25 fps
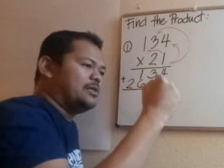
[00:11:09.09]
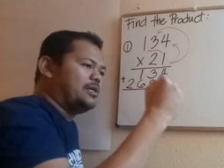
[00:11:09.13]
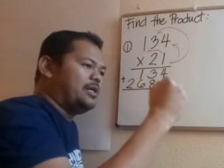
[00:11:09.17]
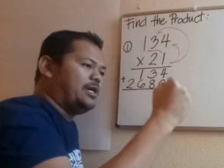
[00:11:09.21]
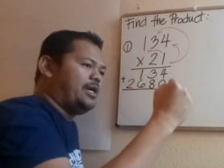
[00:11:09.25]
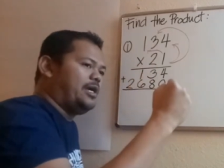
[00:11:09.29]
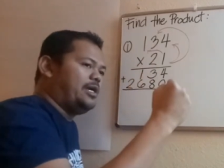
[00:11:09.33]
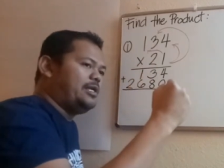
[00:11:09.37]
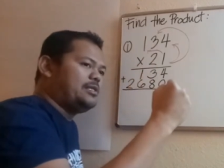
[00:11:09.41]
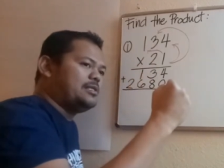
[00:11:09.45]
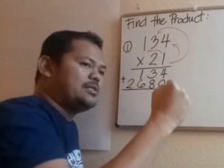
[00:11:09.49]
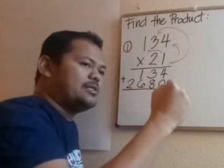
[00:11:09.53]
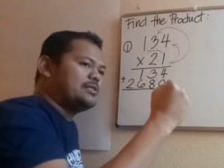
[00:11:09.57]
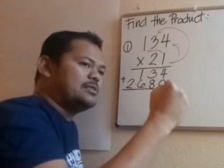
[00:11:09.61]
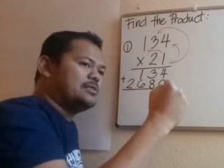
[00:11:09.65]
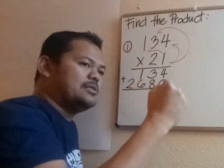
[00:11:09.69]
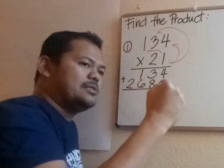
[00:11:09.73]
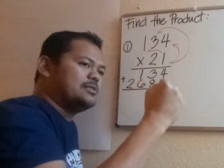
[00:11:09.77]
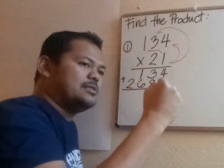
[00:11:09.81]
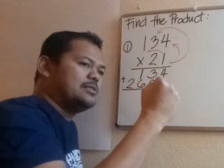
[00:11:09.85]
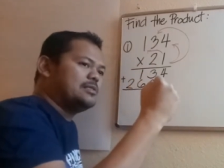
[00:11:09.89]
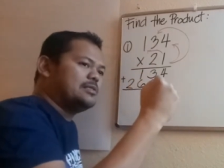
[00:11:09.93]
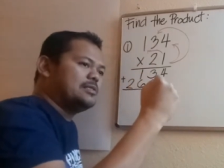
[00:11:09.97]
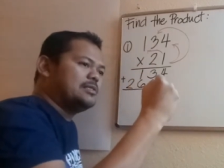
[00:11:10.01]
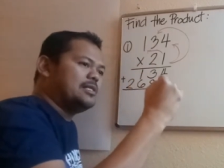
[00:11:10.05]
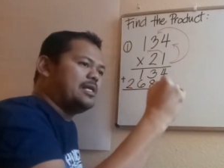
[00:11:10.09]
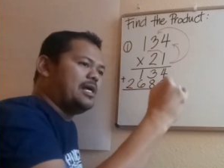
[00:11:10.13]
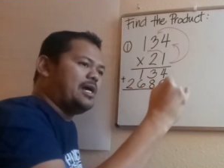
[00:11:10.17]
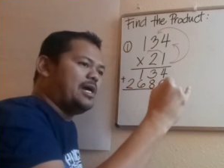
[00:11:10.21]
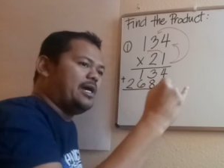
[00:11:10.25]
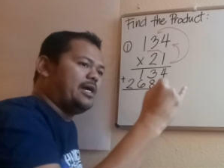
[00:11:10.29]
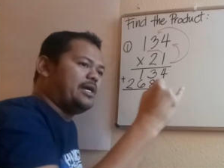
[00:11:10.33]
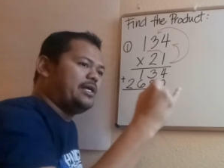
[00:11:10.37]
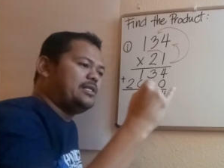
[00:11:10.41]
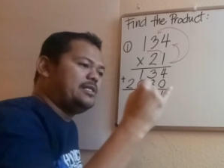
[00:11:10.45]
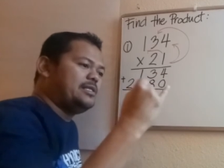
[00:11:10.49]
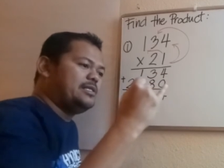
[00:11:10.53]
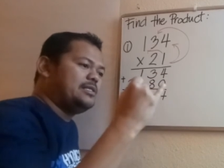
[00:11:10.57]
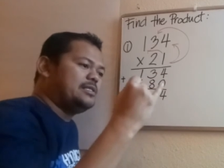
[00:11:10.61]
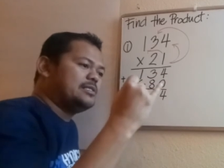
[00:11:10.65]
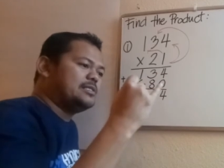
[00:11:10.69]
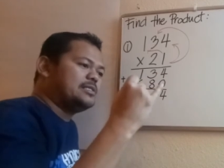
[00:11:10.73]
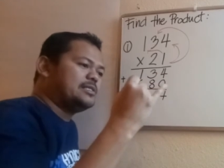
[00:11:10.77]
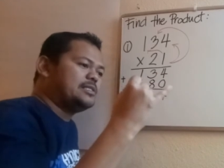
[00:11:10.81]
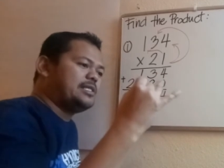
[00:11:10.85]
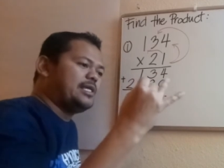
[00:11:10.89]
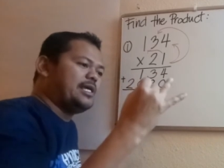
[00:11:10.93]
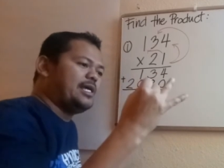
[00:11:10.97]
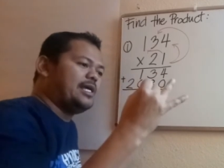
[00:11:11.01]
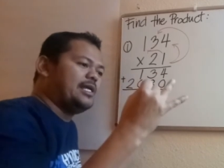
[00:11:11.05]
8, 9,
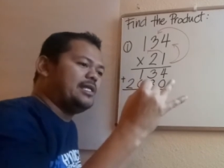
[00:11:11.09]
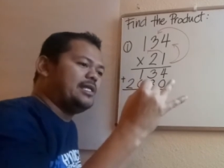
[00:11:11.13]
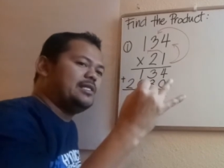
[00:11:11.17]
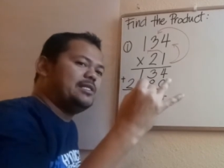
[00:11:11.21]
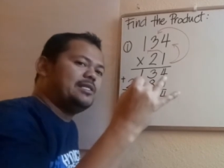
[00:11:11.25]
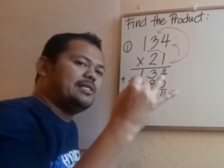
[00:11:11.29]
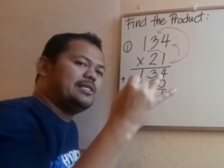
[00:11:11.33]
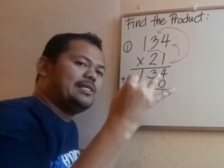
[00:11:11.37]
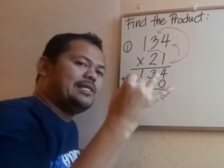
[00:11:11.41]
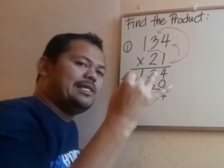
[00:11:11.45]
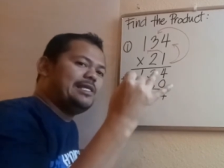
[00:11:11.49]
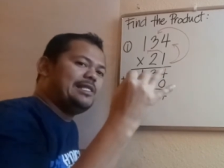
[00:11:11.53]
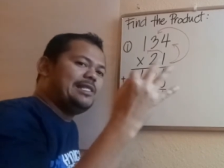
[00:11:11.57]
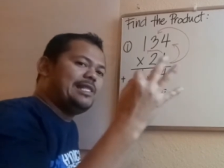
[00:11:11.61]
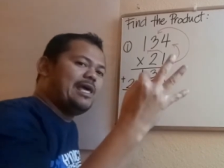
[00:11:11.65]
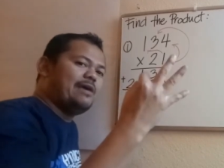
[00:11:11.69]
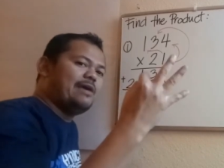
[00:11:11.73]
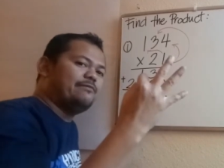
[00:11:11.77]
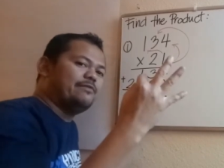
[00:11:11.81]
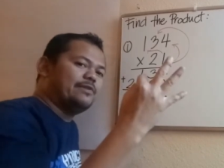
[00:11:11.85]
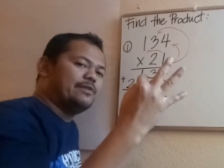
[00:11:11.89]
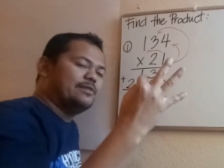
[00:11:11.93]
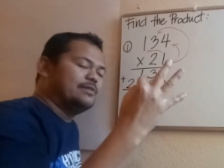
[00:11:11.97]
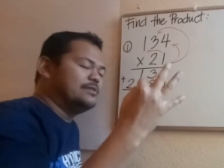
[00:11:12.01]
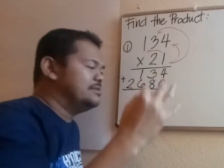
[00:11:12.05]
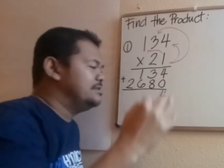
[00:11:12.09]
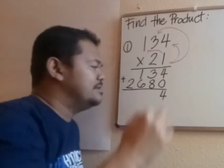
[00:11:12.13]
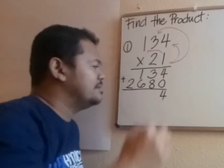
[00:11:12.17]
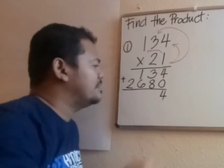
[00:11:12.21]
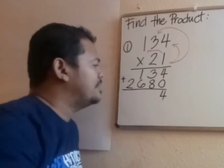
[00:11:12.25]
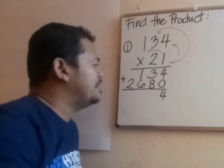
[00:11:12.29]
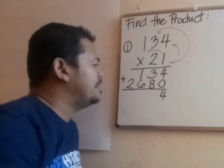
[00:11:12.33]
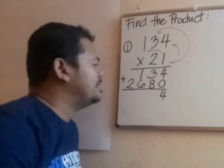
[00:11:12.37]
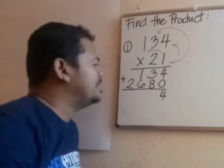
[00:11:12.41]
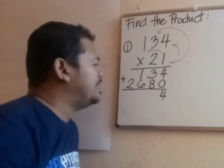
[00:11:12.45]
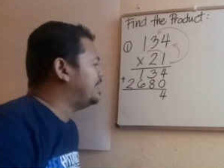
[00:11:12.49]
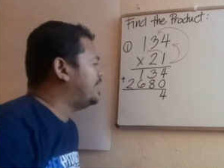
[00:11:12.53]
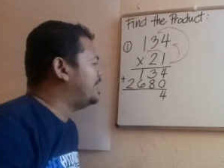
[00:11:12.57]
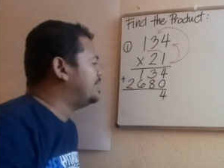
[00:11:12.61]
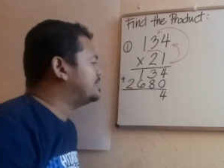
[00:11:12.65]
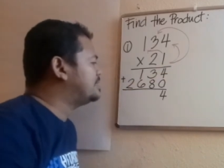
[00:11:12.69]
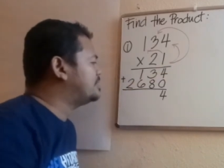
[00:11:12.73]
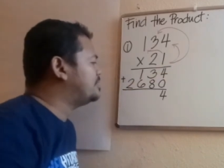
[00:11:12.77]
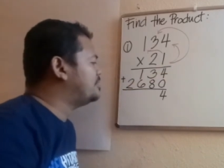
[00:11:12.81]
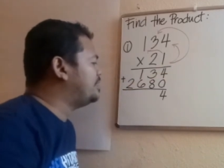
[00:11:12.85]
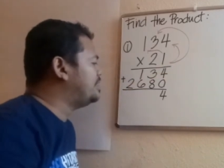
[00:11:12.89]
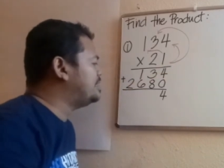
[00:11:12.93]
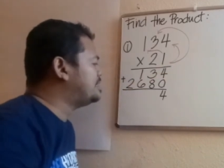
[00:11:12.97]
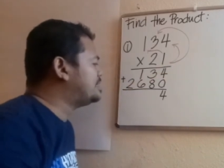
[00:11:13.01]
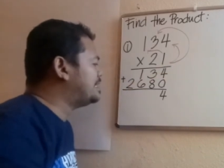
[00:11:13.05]
10, 11. Okay, the
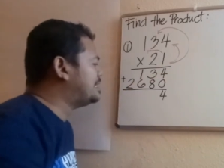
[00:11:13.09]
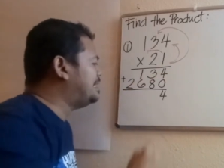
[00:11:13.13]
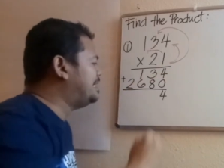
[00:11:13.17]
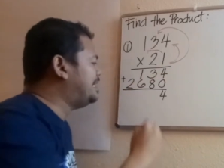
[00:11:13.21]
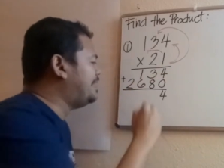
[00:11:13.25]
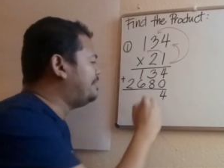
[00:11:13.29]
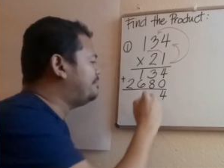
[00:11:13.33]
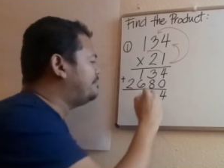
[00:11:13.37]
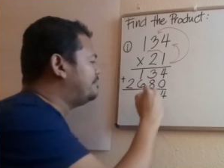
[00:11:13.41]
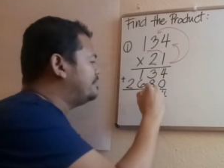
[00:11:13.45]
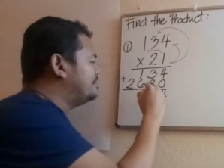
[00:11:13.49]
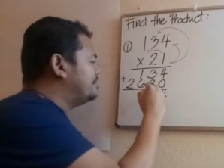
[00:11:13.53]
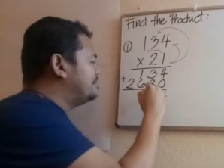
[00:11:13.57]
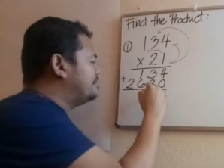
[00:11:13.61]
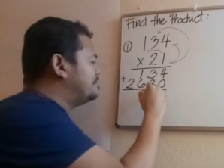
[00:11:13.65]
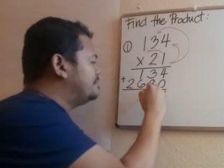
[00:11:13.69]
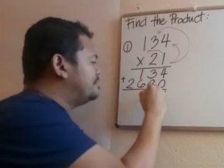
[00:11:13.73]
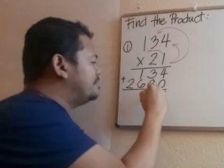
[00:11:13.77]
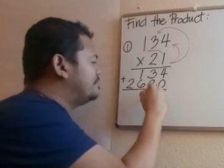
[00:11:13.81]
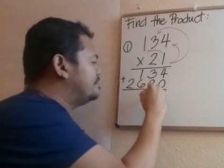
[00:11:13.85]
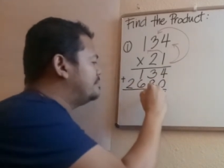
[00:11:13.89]
answer is 11.